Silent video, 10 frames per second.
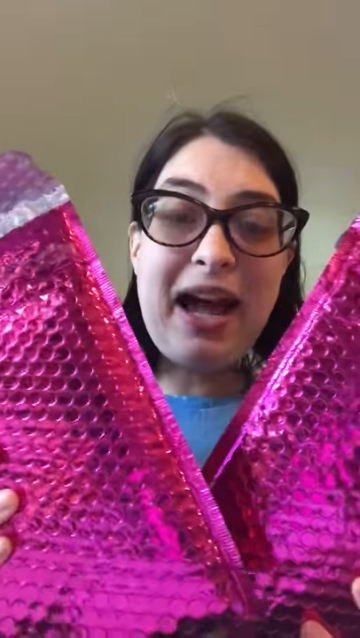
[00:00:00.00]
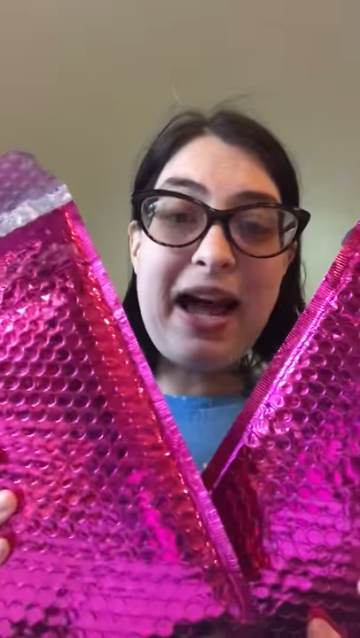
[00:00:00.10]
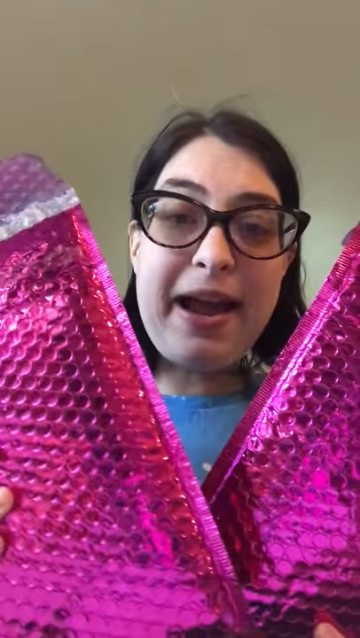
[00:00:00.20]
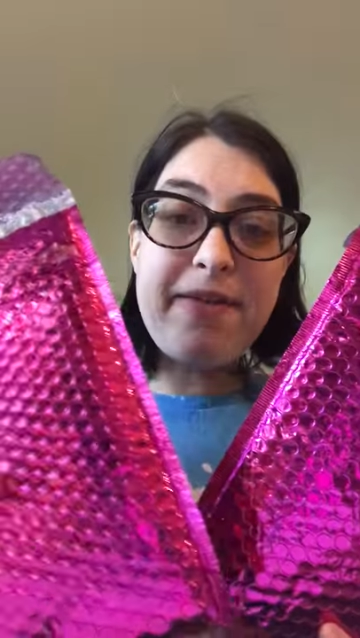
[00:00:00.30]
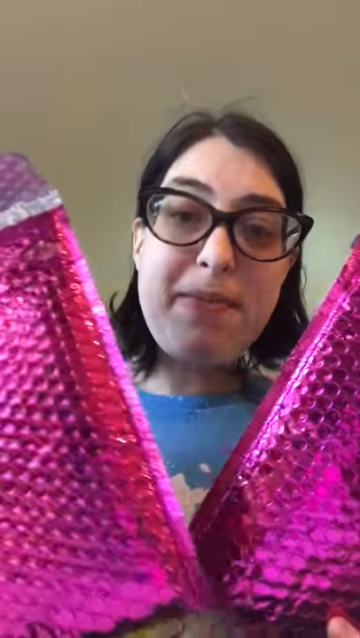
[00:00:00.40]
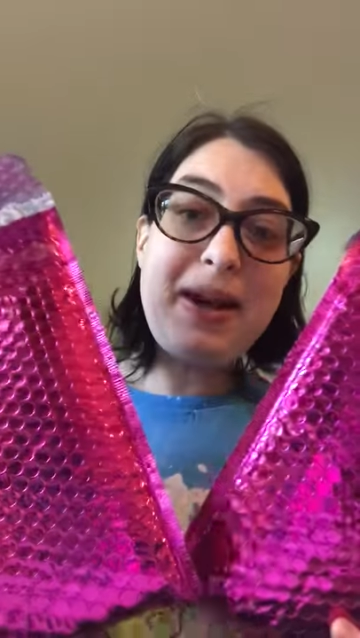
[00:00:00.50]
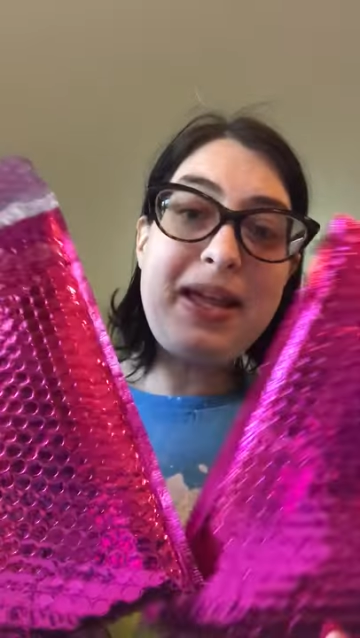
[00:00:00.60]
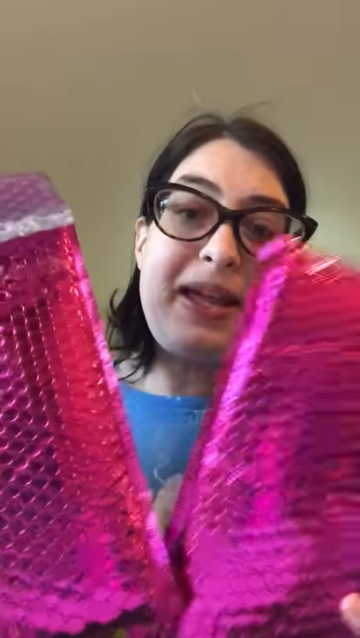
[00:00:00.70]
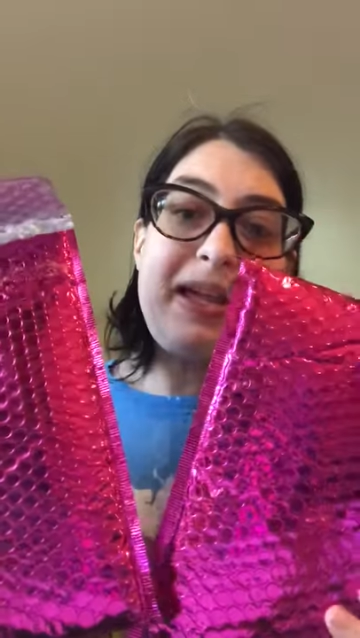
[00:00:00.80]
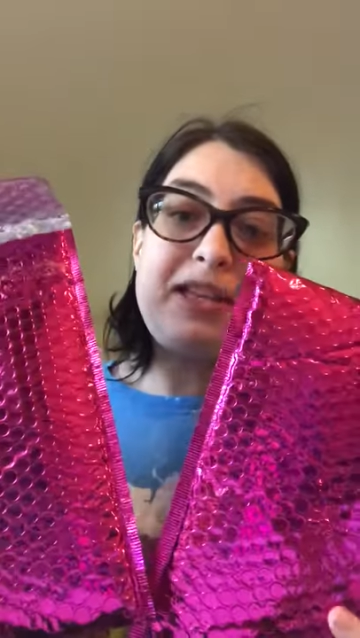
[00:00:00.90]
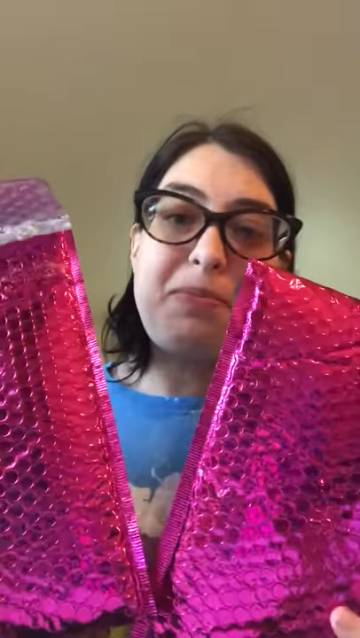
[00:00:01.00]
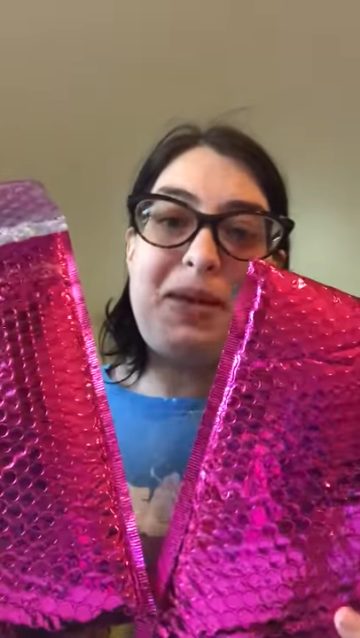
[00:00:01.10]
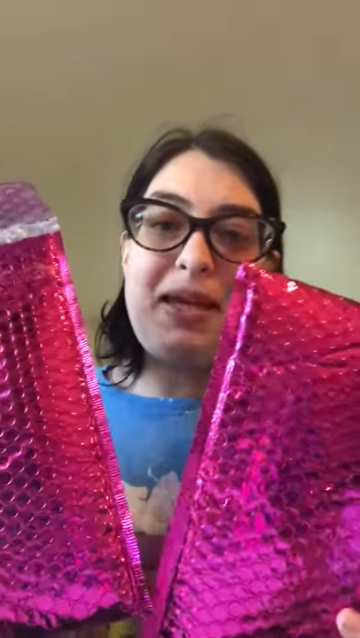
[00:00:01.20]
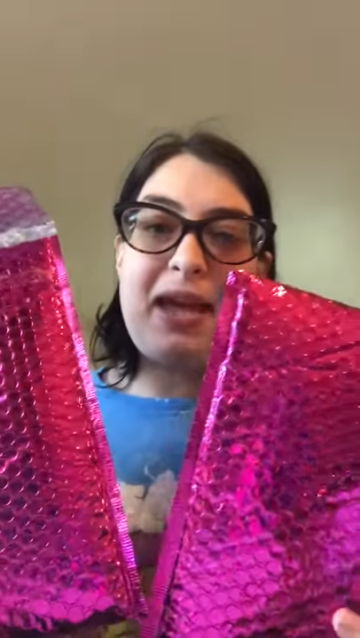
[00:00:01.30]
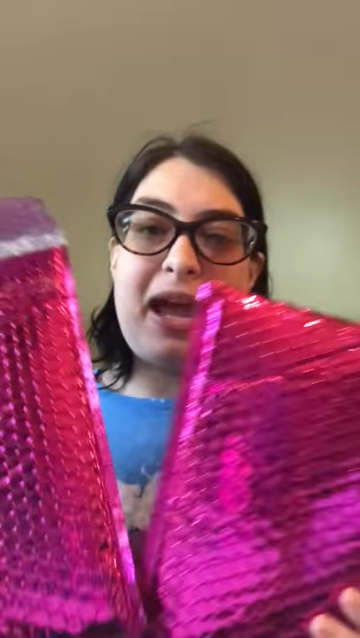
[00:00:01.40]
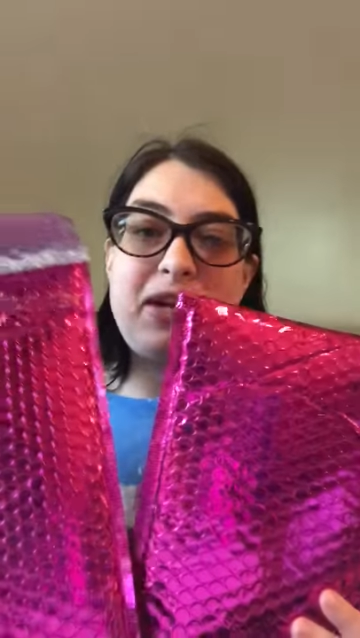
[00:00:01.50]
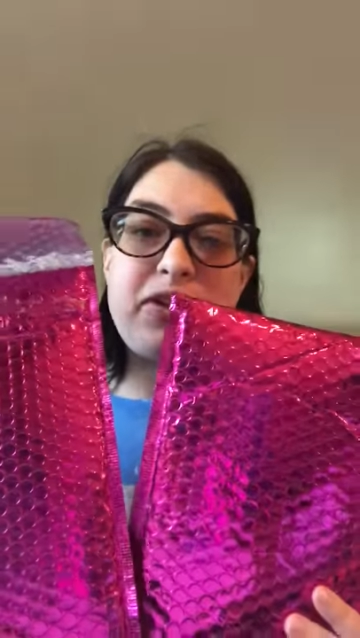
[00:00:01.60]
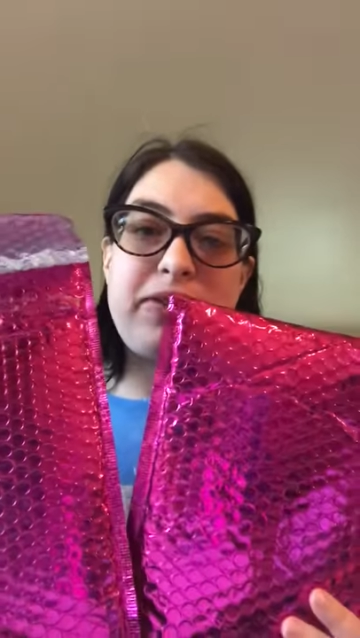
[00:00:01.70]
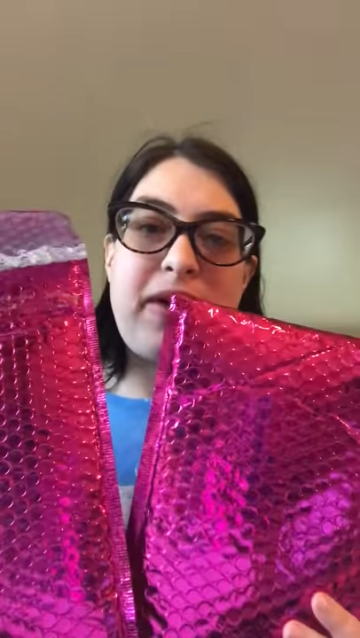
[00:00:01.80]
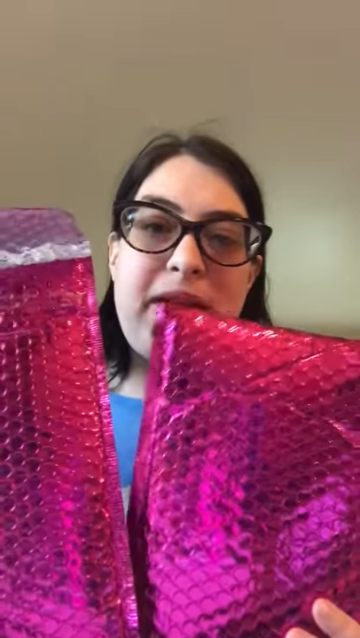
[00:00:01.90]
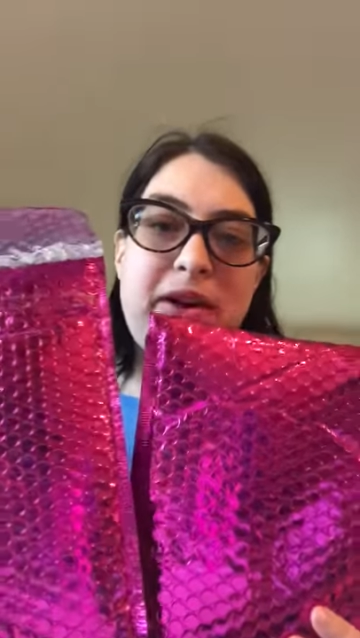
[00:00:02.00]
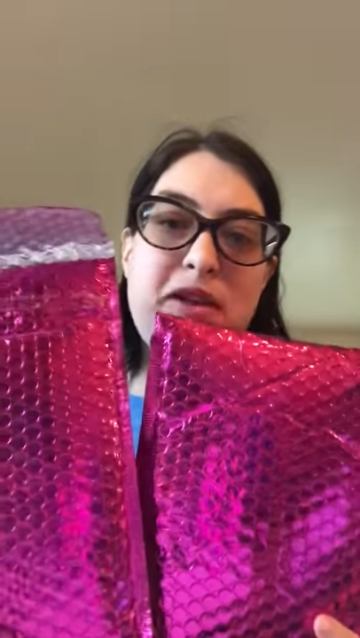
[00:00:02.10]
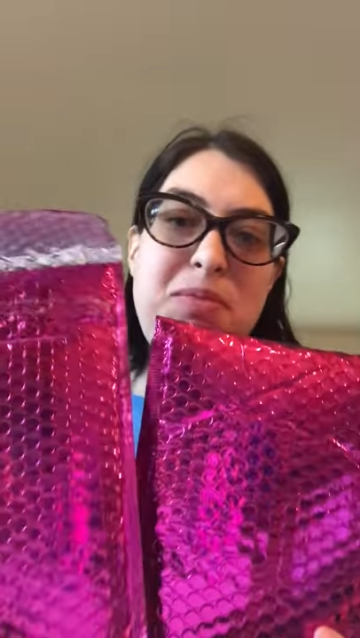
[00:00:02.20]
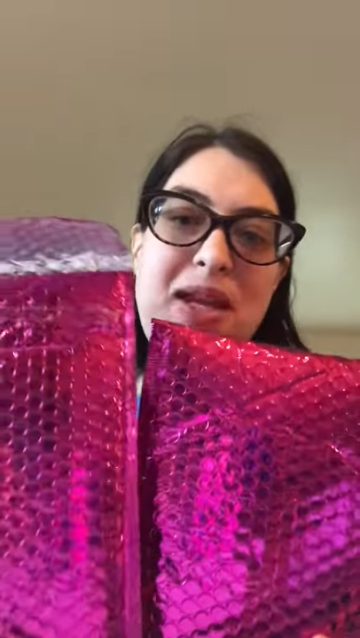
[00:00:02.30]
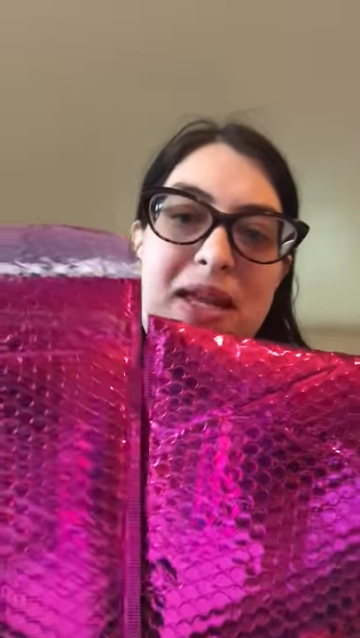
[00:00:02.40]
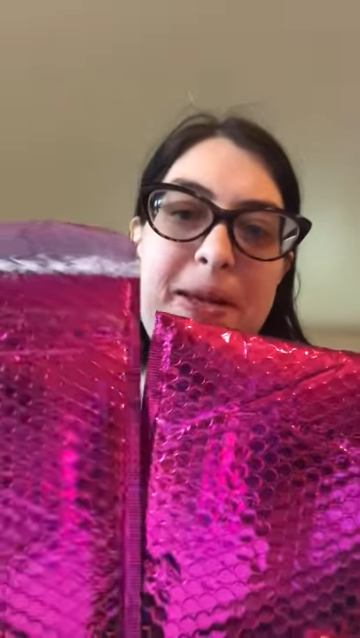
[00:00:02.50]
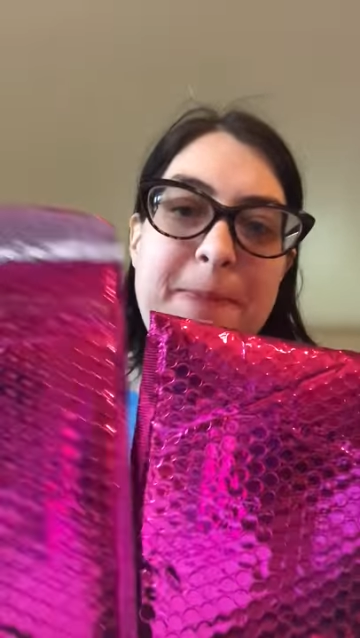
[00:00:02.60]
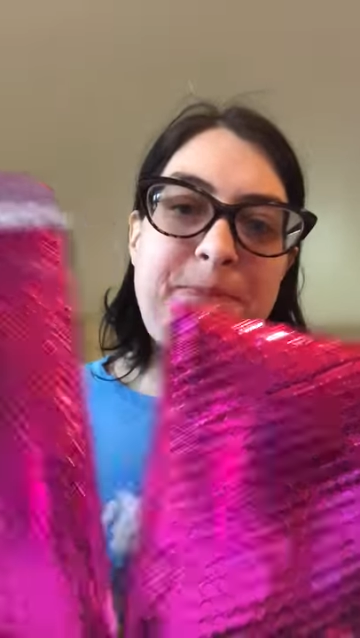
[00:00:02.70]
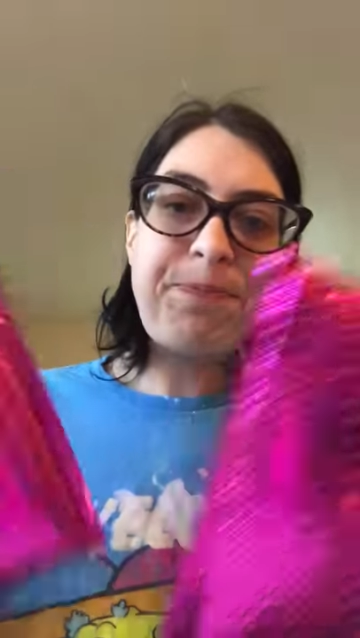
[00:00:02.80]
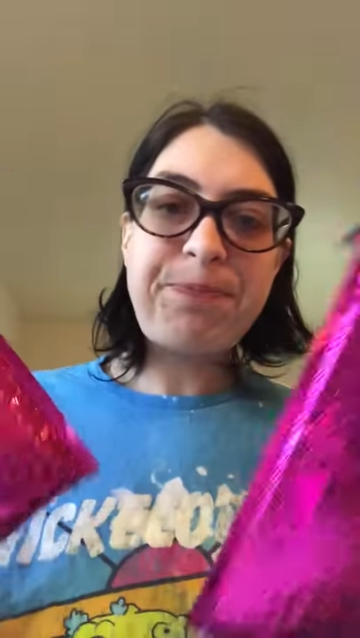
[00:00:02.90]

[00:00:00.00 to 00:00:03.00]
Hi everybody, it's me, actress, writer, comedian.